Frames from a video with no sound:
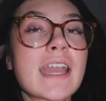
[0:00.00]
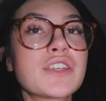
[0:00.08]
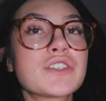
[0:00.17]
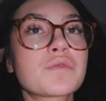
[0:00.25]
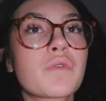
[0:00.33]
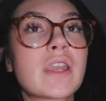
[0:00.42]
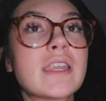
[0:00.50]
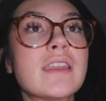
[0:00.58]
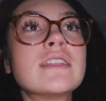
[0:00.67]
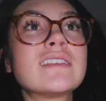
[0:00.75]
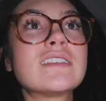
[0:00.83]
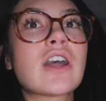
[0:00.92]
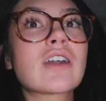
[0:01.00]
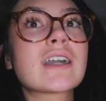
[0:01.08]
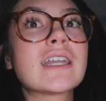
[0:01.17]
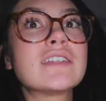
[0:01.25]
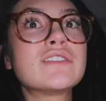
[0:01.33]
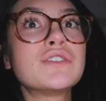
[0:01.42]
I just wanted to not
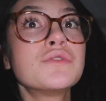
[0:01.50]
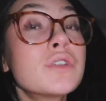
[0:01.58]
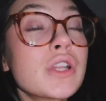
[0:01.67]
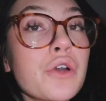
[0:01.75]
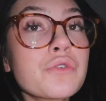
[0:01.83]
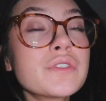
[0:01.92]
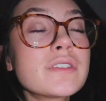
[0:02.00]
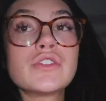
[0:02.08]
cut it too close.